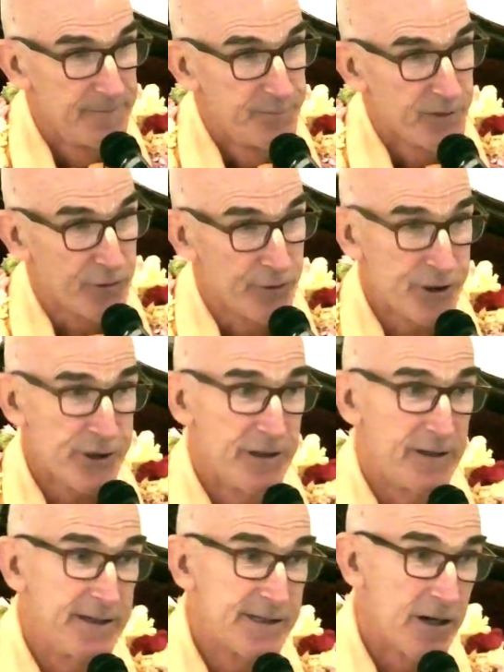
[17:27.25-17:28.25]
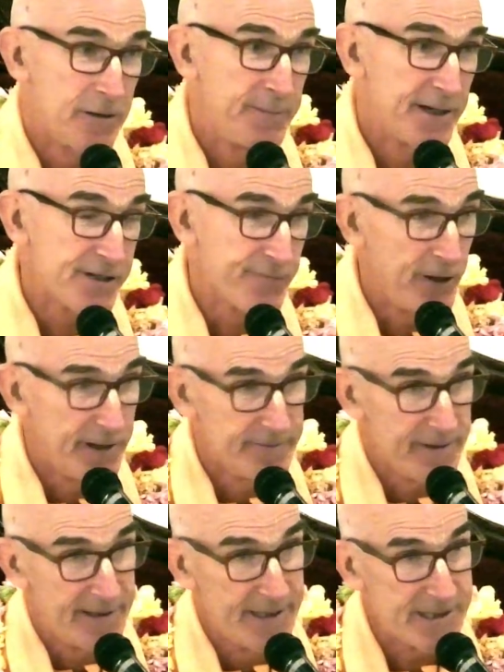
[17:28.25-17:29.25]
Krishna, he's our best friend,
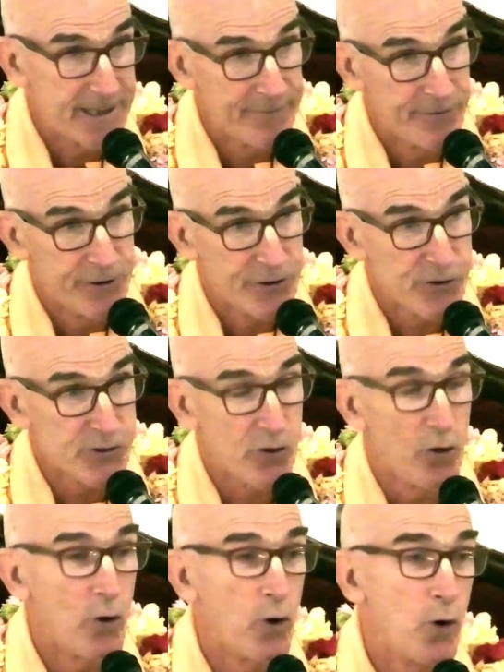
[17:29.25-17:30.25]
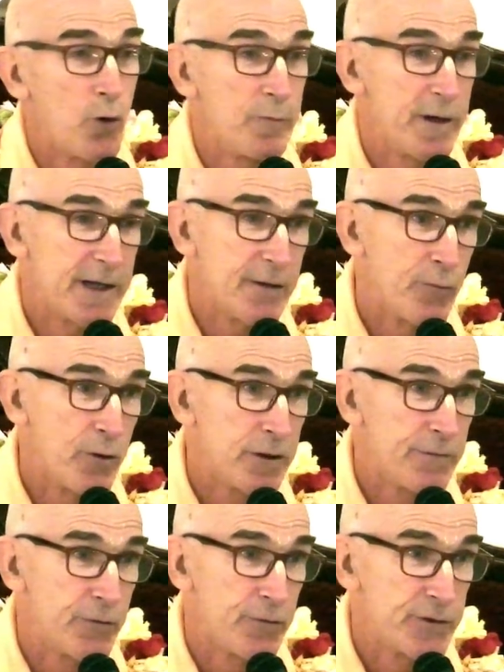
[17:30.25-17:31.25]
and he's given us so many
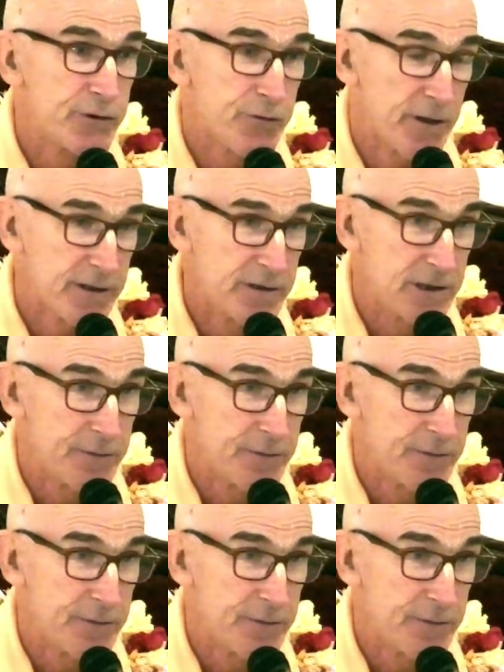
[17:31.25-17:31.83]
wonderful instructions.